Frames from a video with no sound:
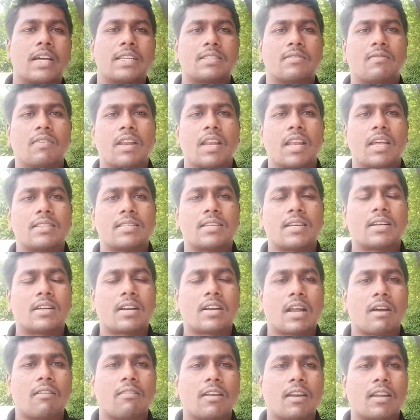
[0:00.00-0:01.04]
as well as a
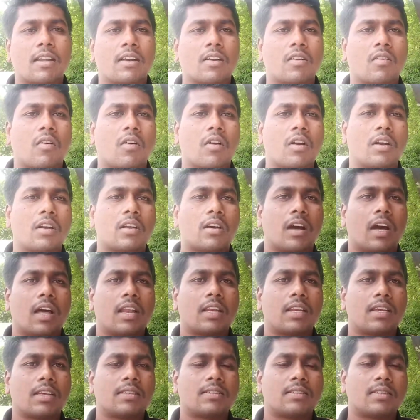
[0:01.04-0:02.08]
traveler called
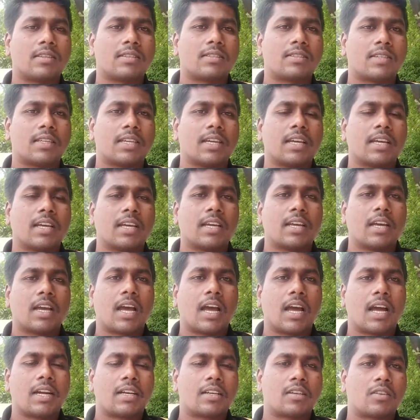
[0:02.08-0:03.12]
Al-Idrisi
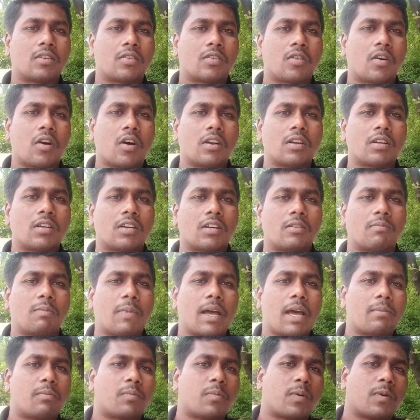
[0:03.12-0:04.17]
had drawn a
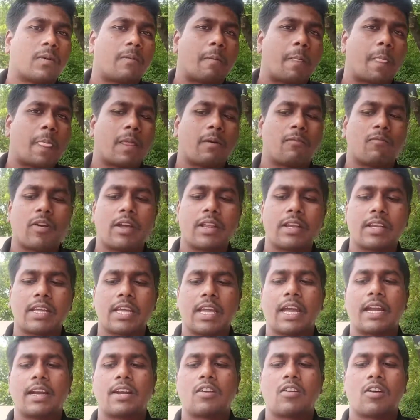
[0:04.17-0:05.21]
map. When
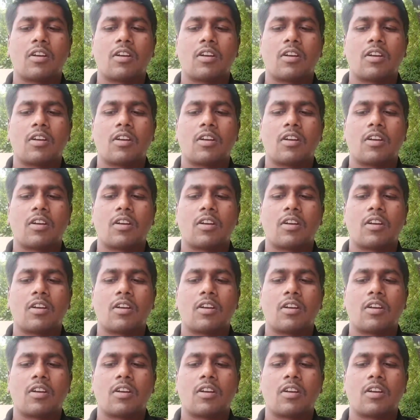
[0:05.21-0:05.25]
he had